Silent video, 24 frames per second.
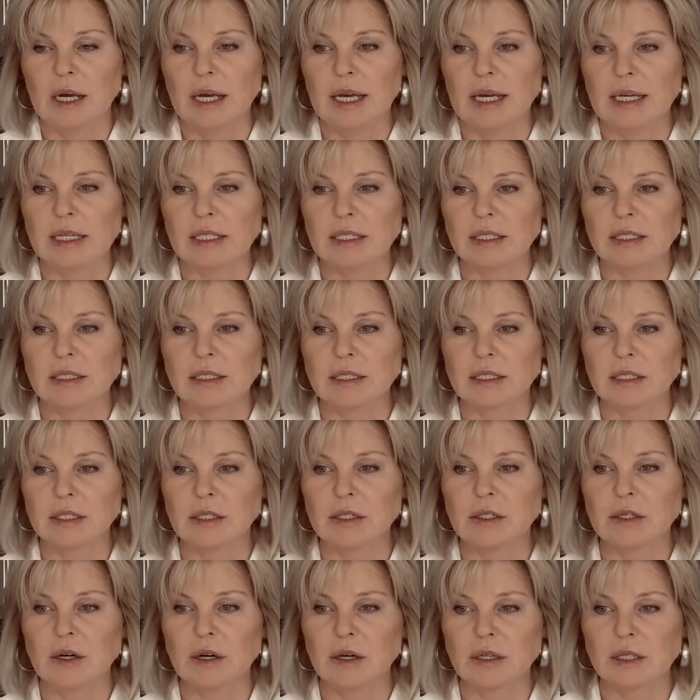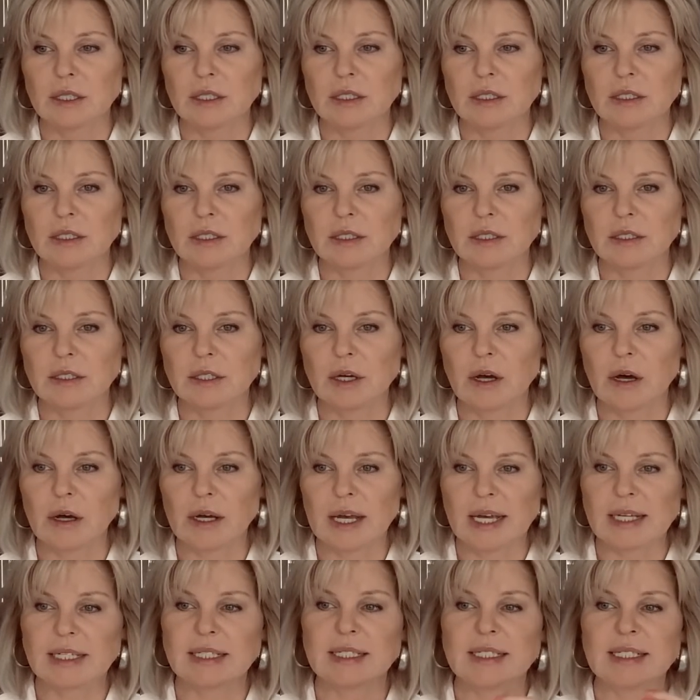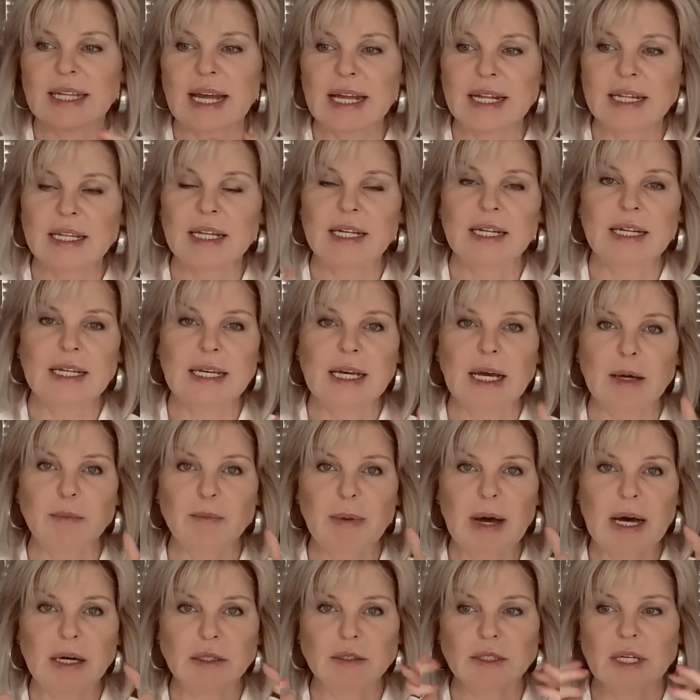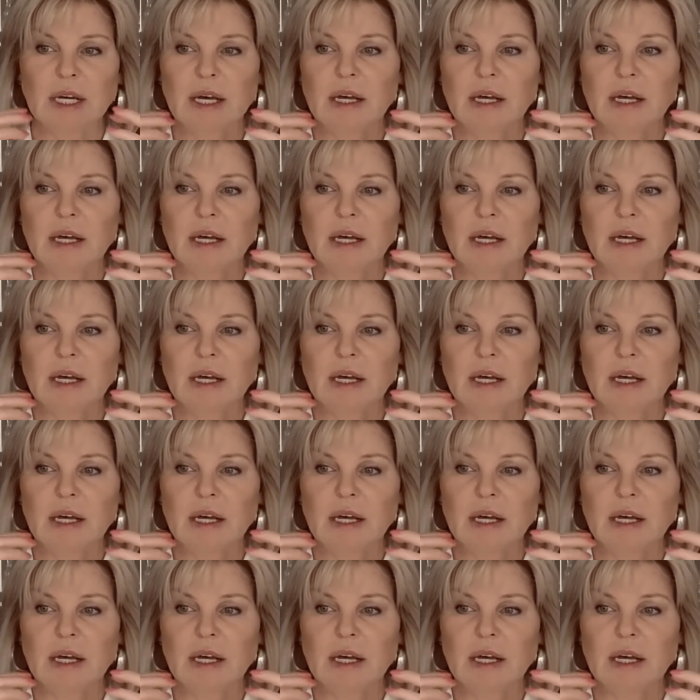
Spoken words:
is gonna talk extendedly about